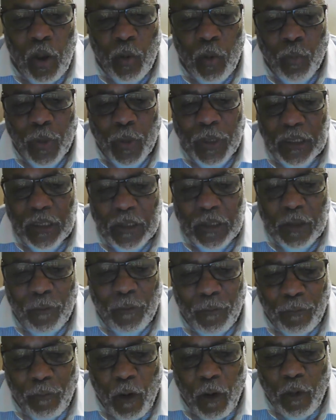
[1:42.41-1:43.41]
which is the
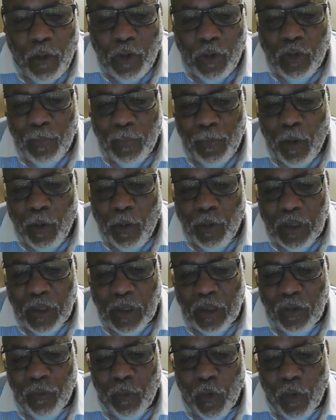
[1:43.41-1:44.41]
furniture
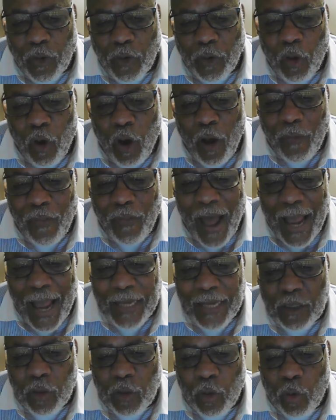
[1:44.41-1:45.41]
purchase for the North
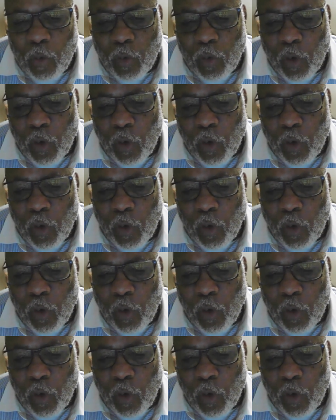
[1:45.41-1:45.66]
High School,